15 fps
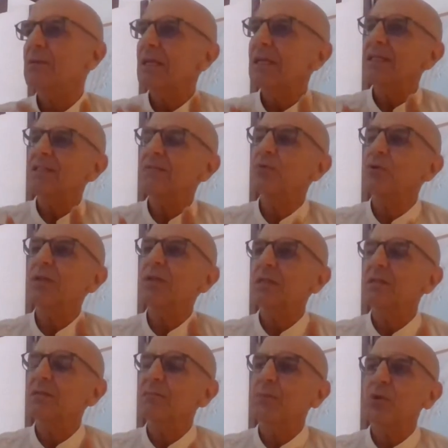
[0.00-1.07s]
let's put it
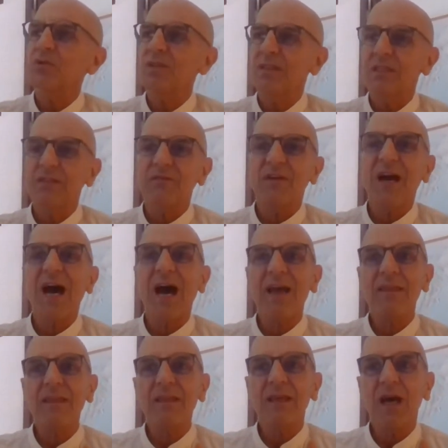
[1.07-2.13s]
in positive.
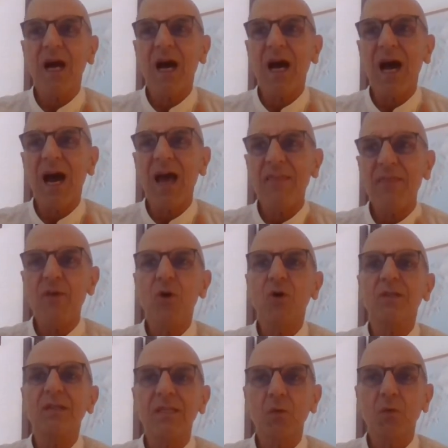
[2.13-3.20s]
I
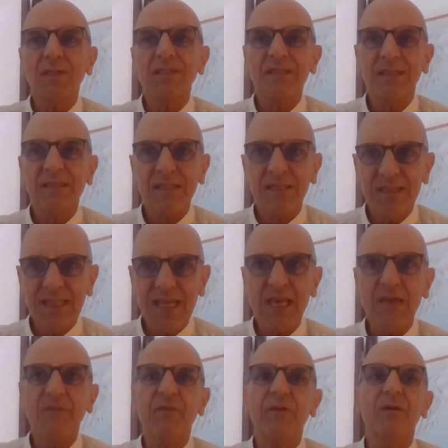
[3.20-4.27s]
thought it was
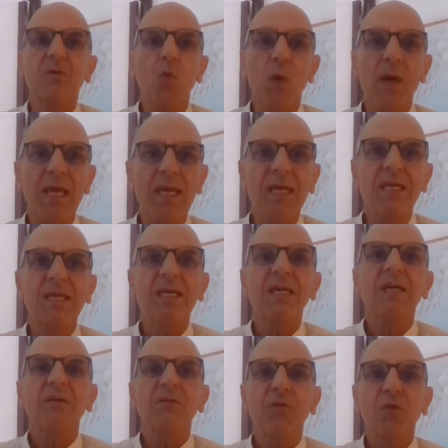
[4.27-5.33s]
safer way
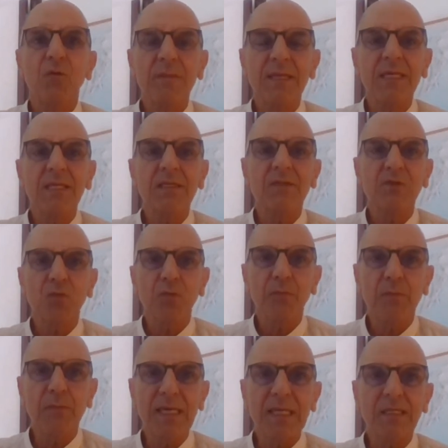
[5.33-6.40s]
for me to
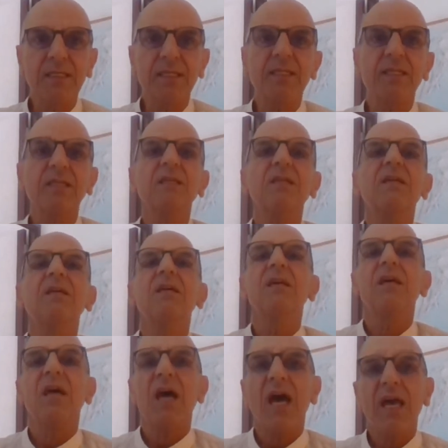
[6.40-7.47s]
build
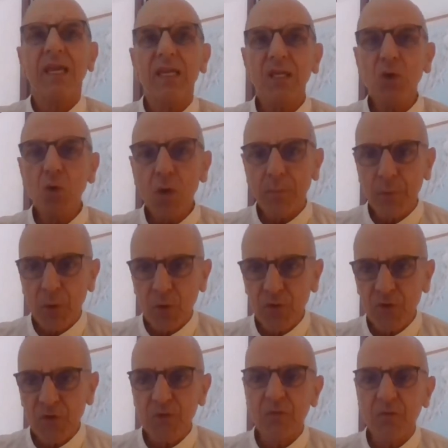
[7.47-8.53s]
a new
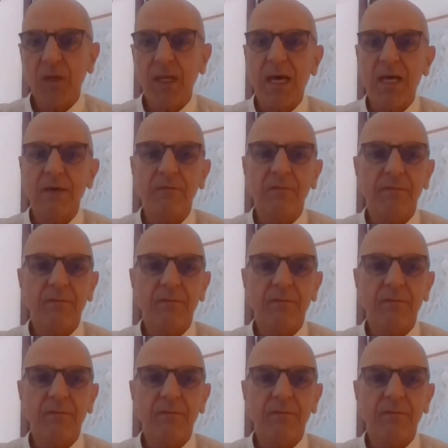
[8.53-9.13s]
approach to life